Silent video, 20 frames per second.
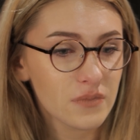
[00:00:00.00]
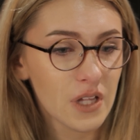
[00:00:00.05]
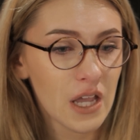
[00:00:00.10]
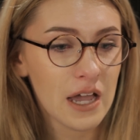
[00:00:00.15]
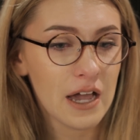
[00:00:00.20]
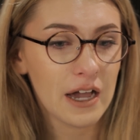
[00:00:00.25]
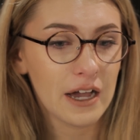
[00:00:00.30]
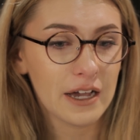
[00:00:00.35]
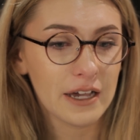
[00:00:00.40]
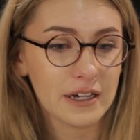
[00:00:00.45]

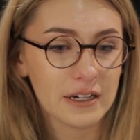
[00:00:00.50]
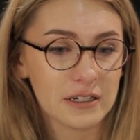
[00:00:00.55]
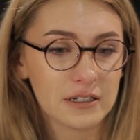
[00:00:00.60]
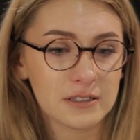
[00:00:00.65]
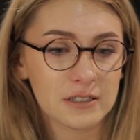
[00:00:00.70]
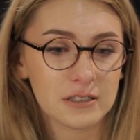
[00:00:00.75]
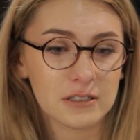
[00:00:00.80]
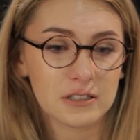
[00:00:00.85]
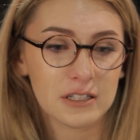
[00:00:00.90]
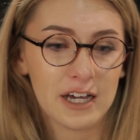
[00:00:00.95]
I
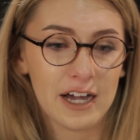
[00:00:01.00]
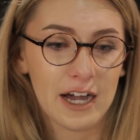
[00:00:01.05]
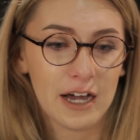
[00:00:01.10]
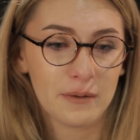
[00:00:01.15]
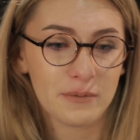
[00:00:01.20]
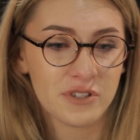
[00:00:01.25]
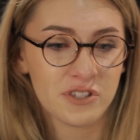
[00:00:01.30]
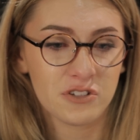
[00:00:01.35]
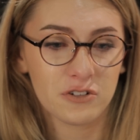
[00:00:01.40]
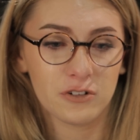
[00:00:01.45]

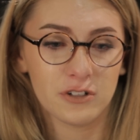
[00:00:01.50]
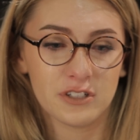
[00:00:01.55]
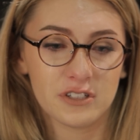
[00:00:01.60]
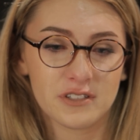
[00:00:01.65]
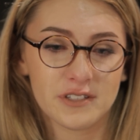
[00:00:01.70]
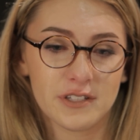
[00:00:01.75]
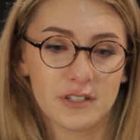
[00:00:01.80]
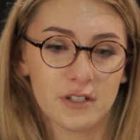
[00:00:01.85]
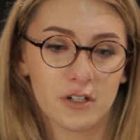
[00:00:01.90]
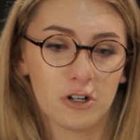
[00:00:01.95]
collapsed
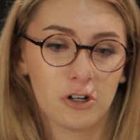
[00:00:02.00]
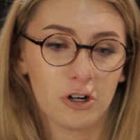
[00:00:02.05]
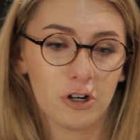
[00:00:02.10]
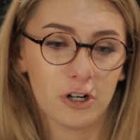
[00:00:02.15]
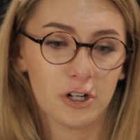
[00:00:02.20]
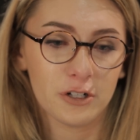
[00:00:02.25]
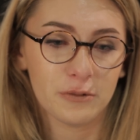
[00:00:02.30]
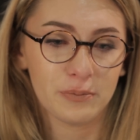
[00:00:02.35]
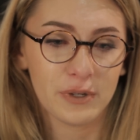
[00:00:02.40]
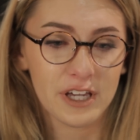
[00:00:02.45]
onto the
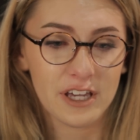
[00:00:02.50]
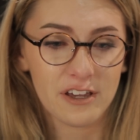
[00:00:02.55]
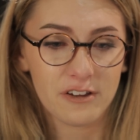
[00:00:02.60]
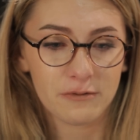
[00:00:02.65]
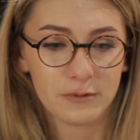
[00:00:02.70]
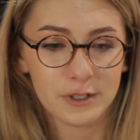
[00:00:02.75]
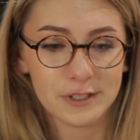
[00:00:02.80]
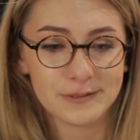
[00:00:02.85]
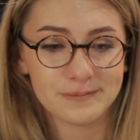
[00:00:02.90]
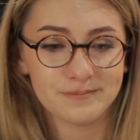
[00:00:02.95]
hard
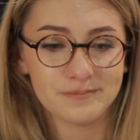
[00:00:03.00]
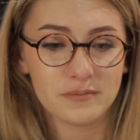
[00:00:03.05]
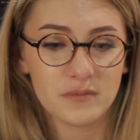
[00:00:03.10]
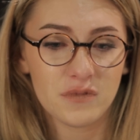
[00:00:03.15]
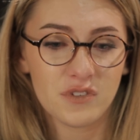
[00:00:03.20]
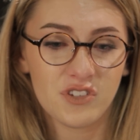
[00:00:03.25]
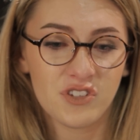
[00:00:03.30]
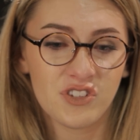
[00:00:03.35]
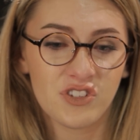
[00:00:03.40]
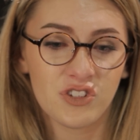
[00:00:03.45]
pavement,
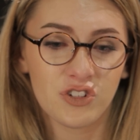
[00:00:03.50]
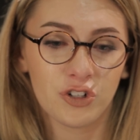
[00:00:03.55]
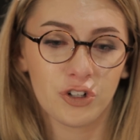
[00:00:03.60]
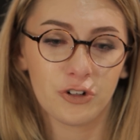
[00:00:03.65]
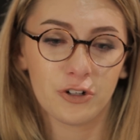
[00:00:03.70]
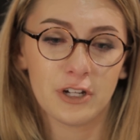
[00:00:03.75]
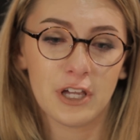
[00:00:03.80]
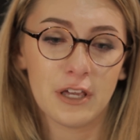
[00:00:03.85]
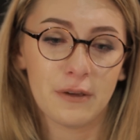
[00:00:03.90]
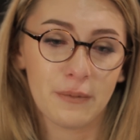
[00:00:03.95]

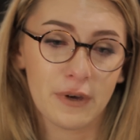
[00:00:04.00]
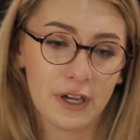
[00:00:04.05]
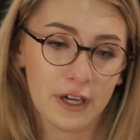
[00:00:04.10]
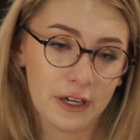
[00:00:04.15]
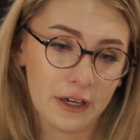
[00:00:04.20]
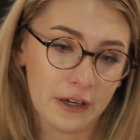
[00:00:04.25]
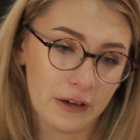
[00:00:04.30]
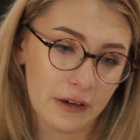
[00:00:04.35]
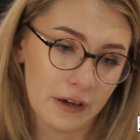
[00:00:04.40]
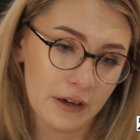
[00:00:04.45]

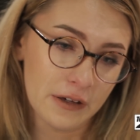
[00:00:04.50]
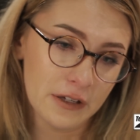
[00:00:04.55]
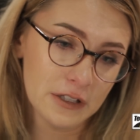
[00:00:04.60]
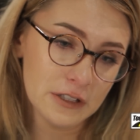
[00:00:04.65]
screaming.